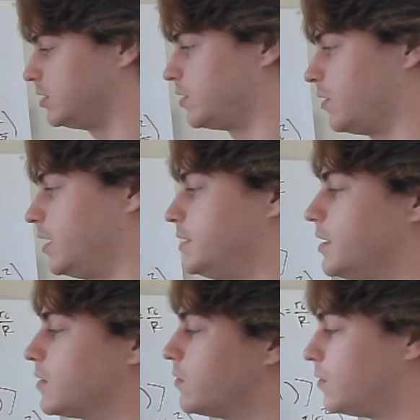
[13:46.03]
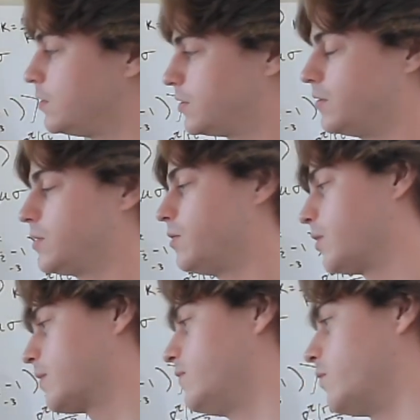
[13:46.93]
are identical. So the
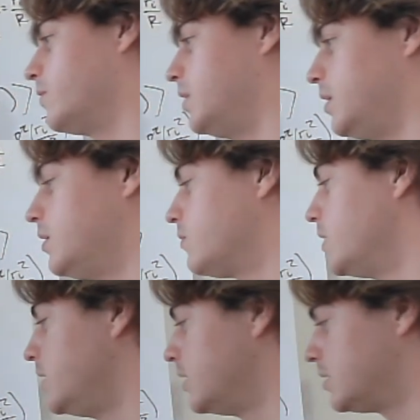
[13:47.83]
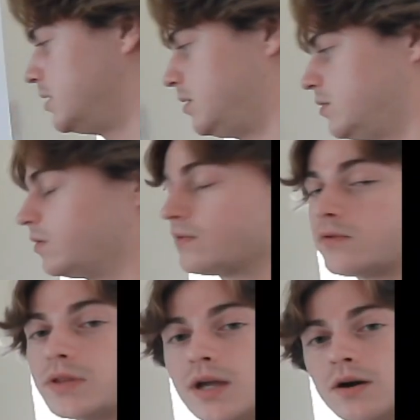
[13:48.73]
torque for the inner radius and the torque for
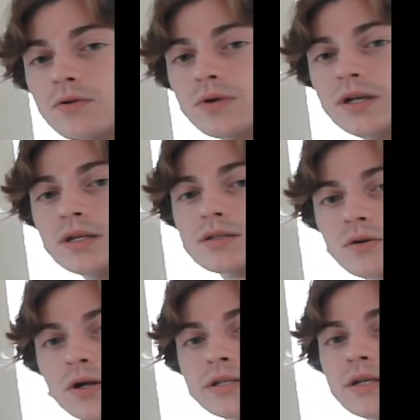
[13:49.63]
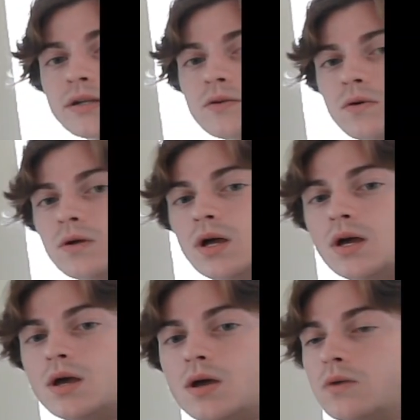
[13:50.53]
the outer radius are identical,
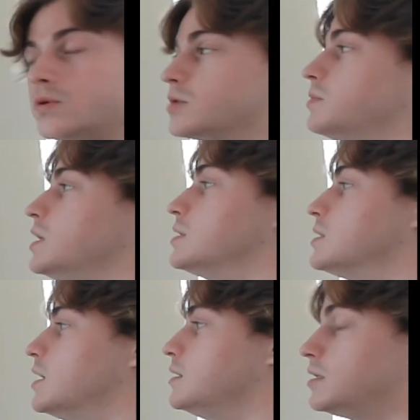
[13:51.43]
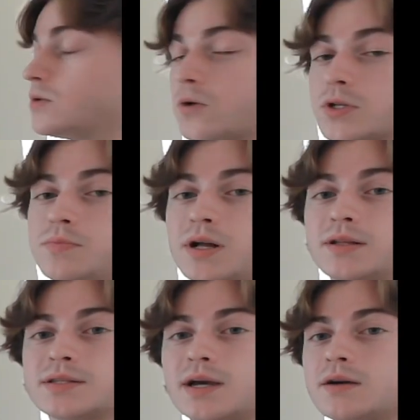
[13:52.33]
which means that these torques
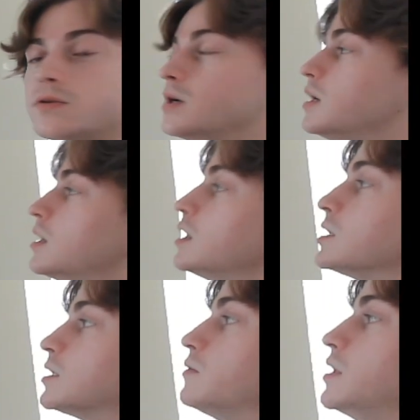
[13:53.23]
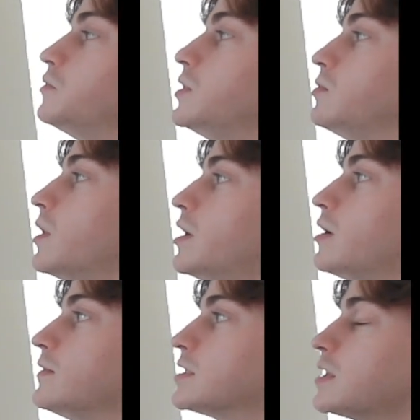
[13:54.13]
balance out. So when we run our
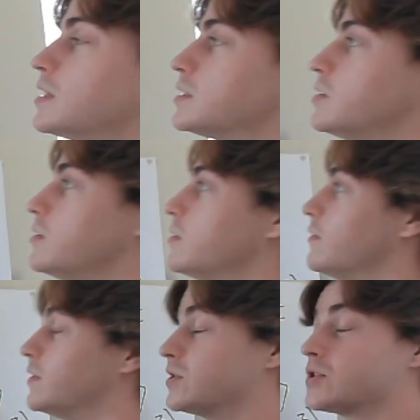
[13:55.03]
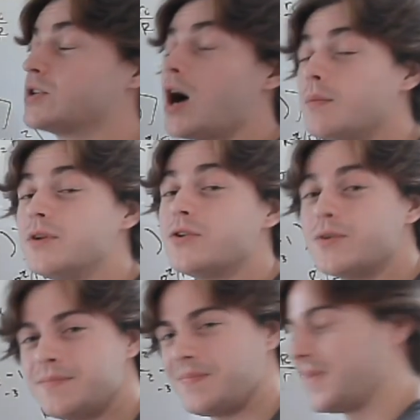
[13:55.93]
viscometer